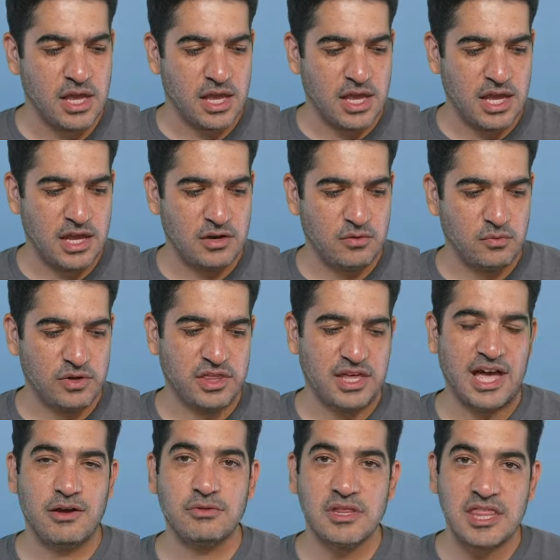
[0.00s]
And
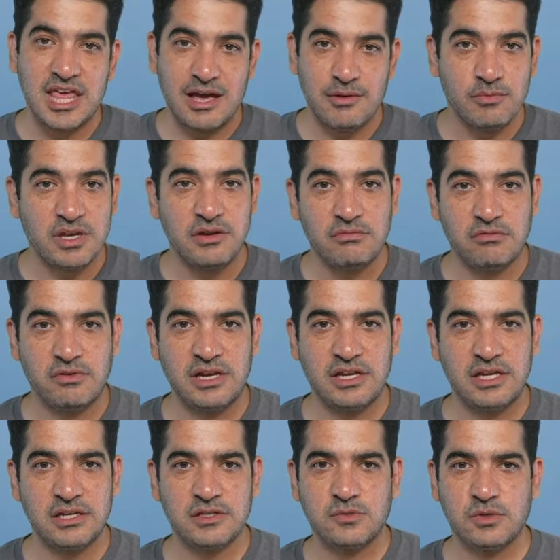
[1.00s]
without that many
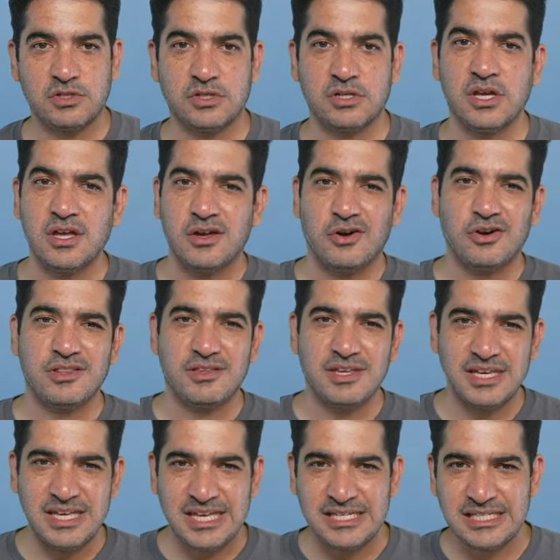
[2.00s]
ratings, which are the
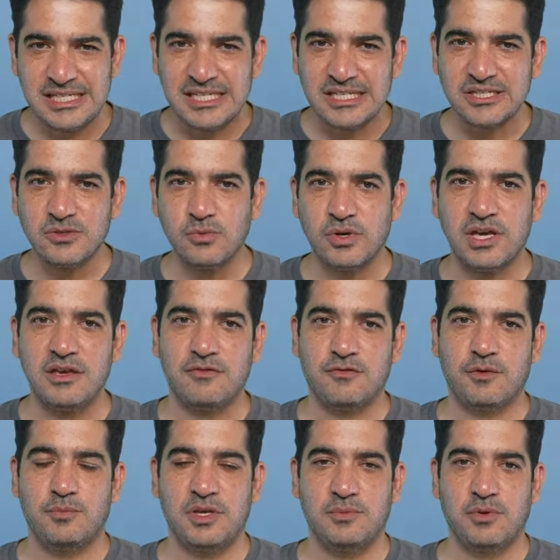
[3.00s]
easiest way for
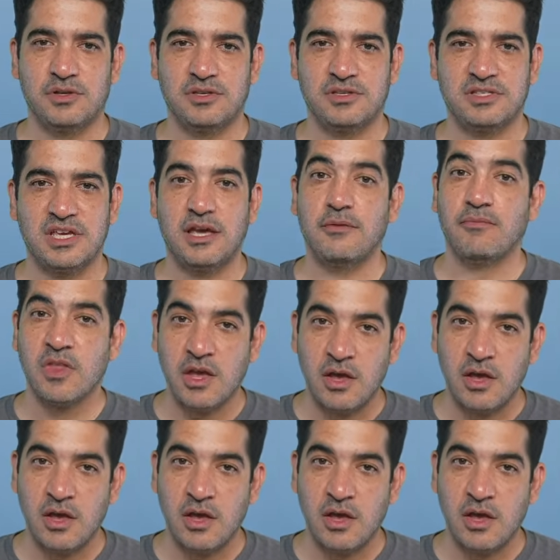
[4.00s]
people to say,